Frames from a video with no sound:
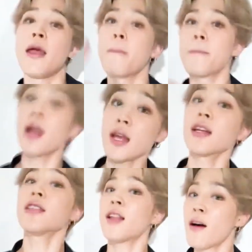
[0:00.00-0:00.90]
He stood
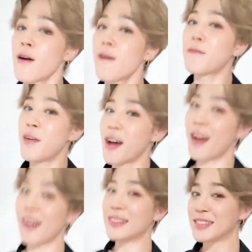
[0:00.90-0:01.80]
up.
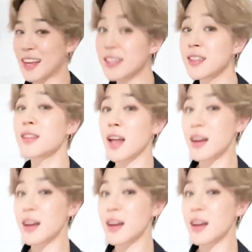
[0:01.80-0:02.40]
okay? No, no,